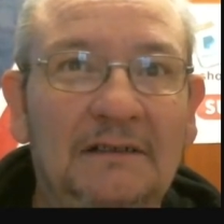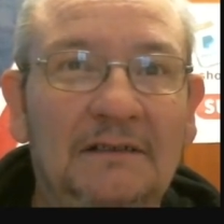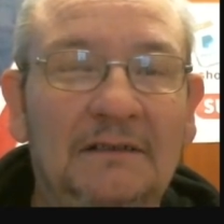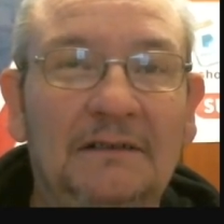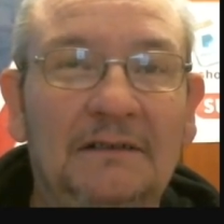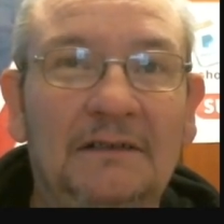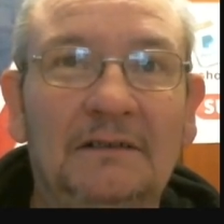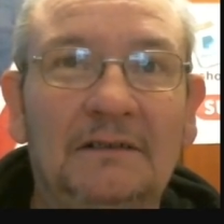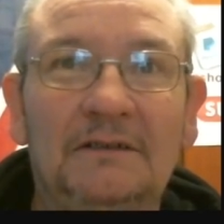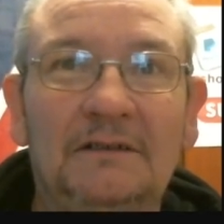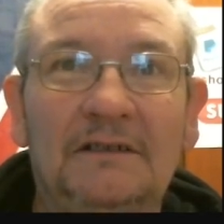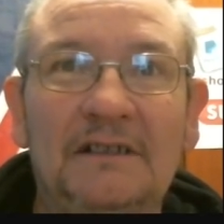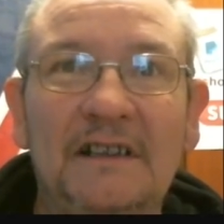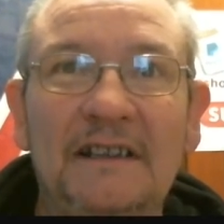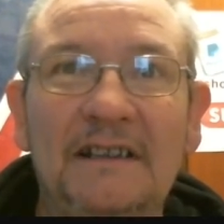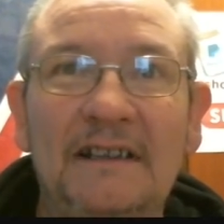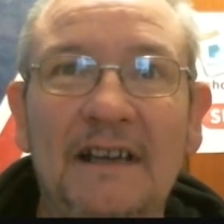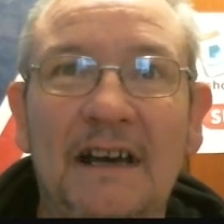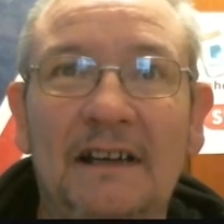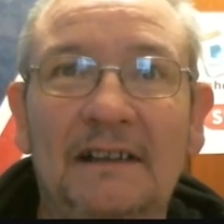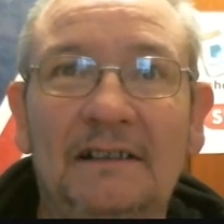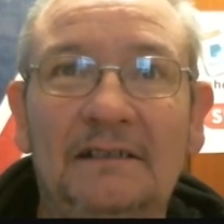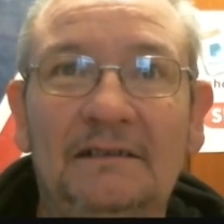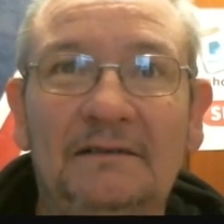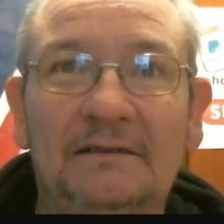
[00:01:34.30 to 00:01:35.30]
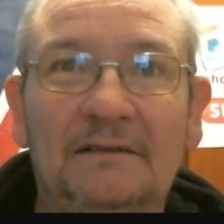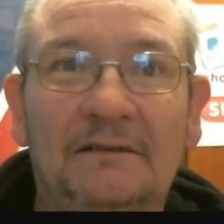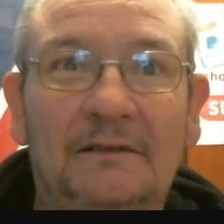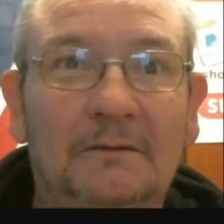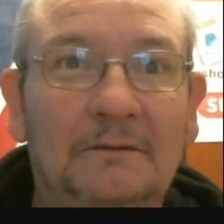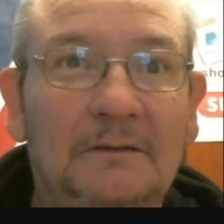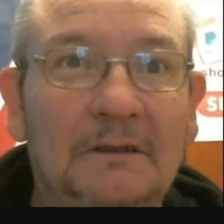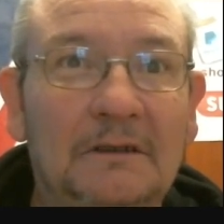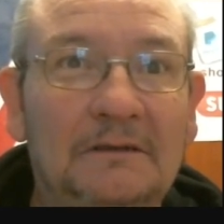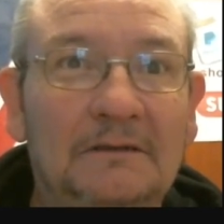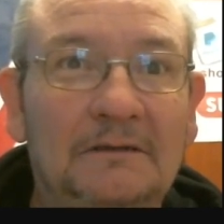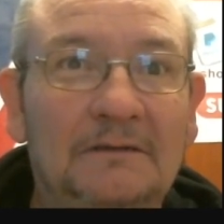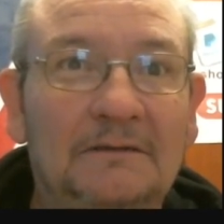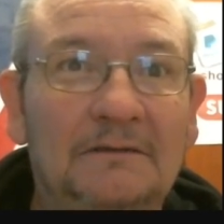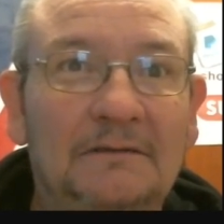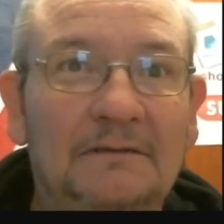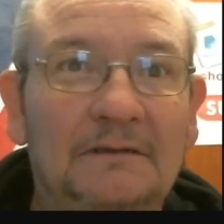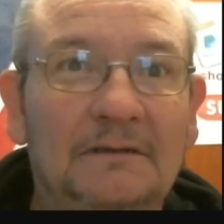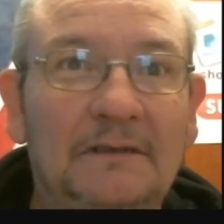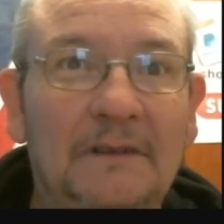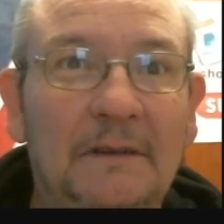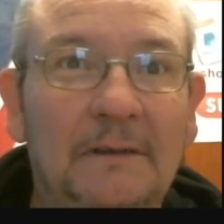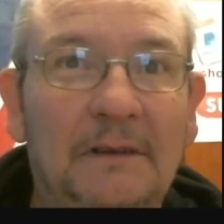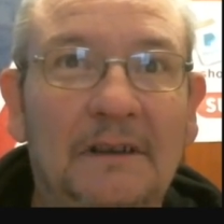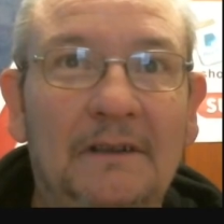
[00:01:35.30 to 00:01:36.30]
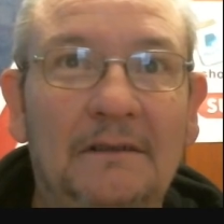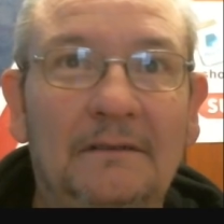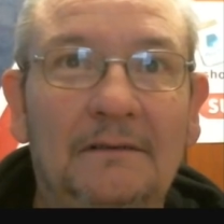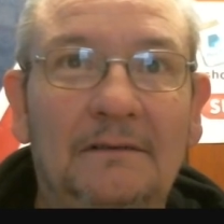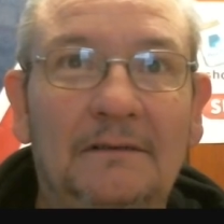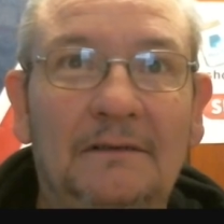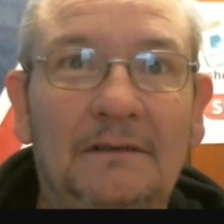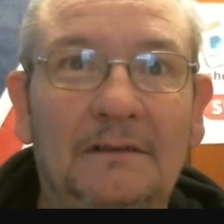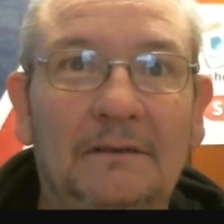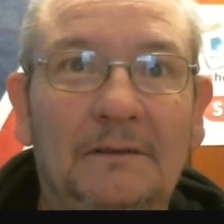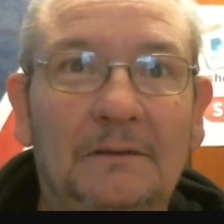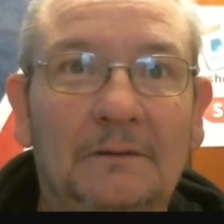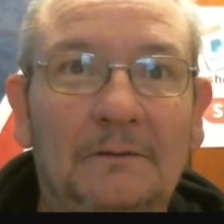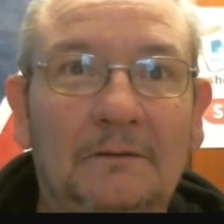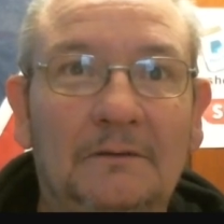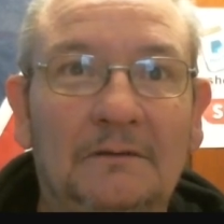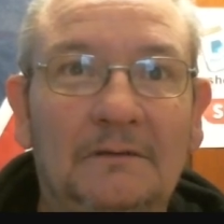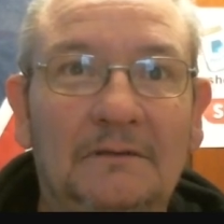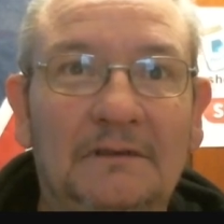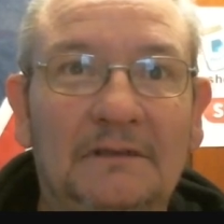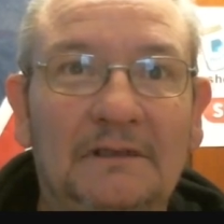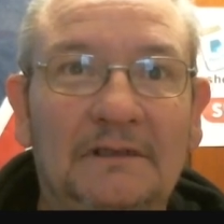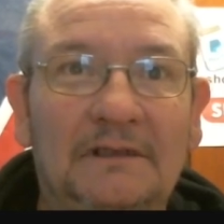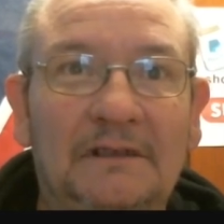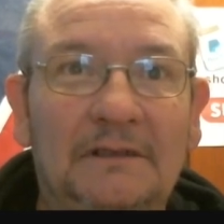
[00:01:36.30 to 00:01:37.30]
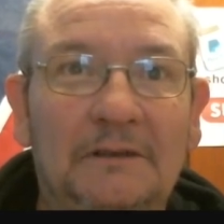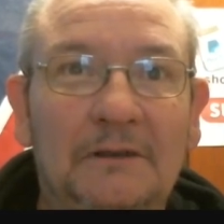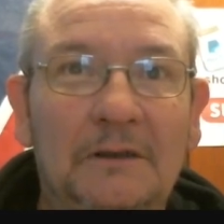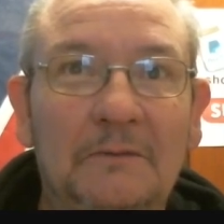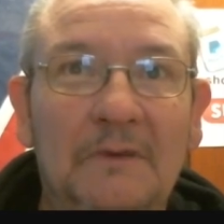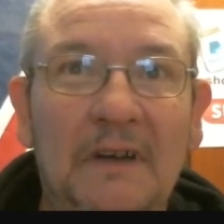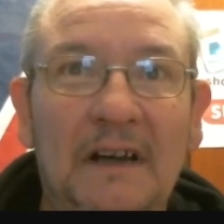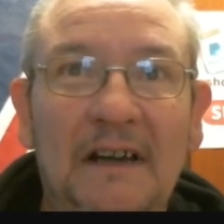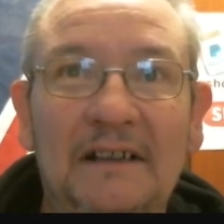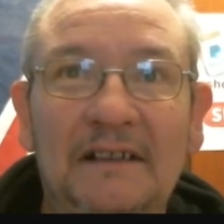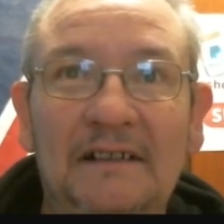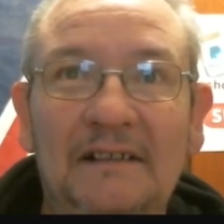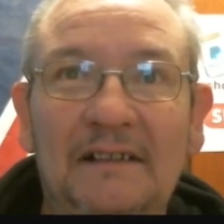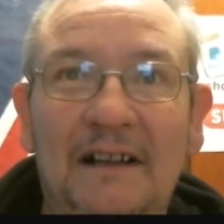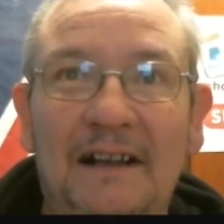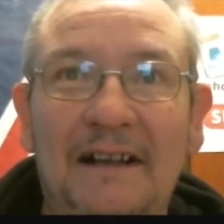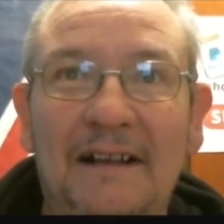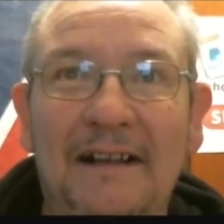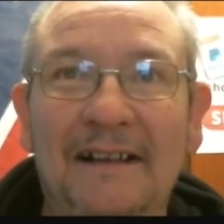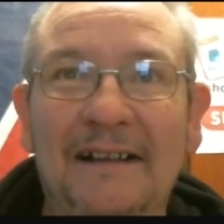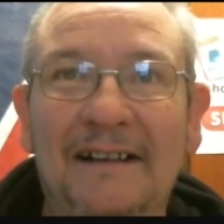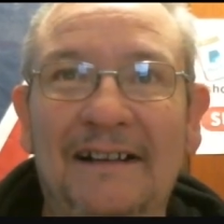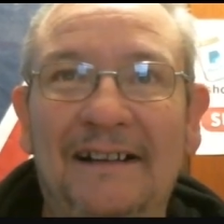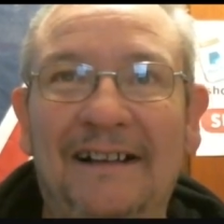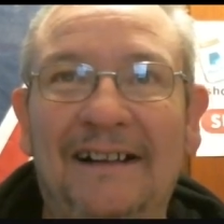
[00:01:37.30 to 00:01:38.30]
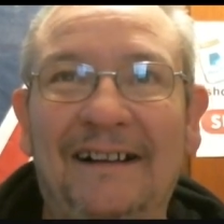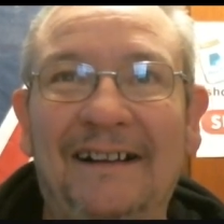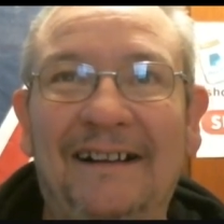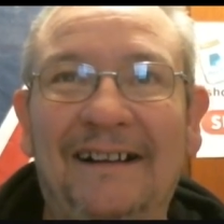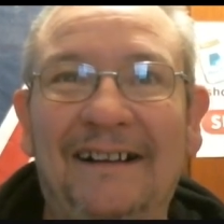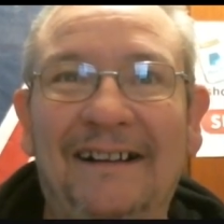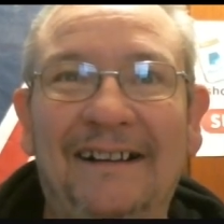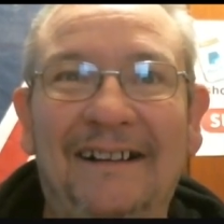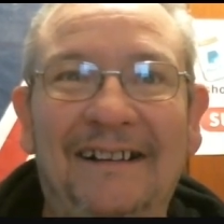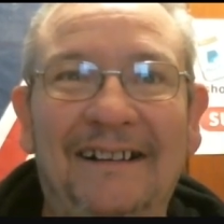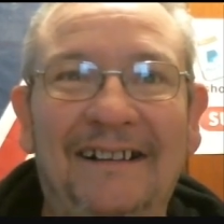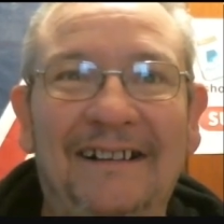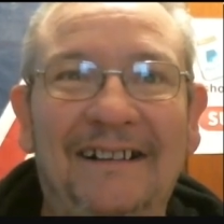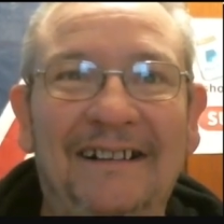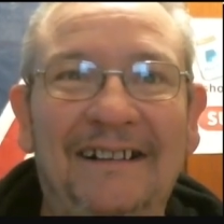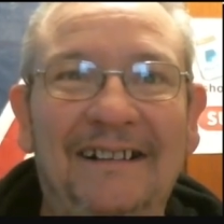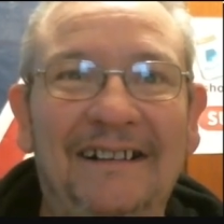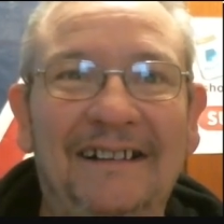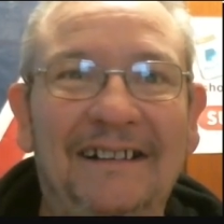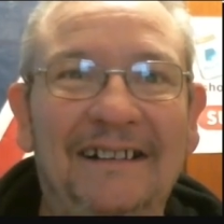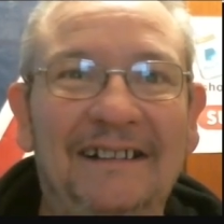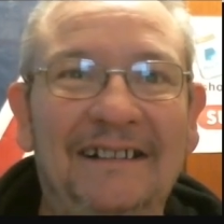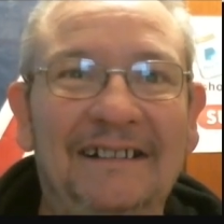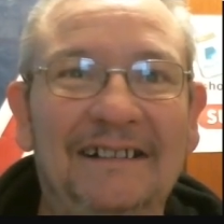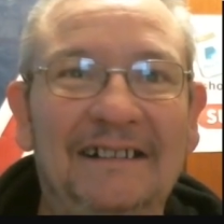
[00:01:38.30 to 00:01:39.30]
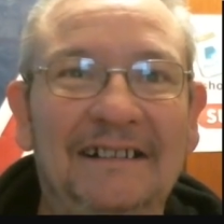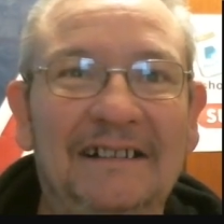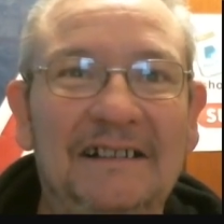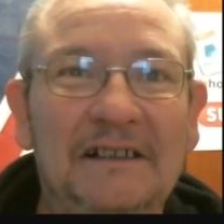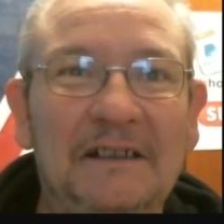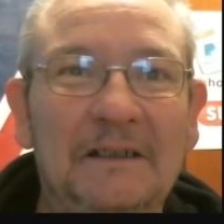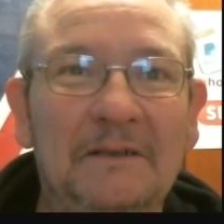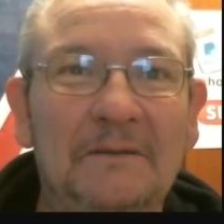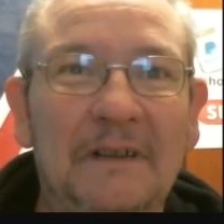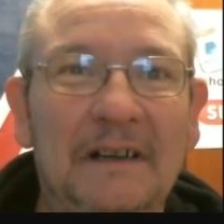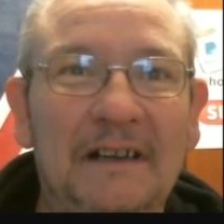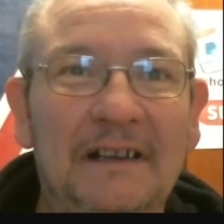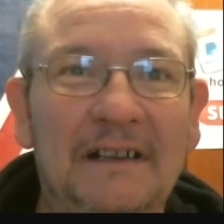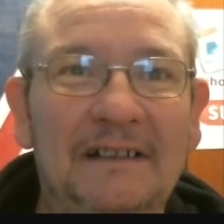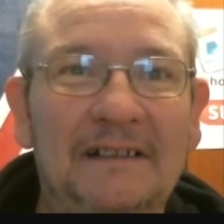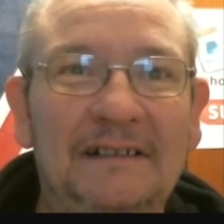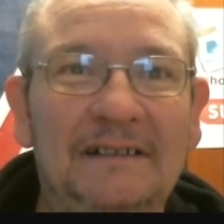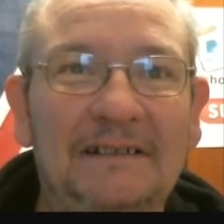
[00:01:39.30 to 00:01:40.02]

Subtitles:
did that. Hold on. Oh, do that. And do that.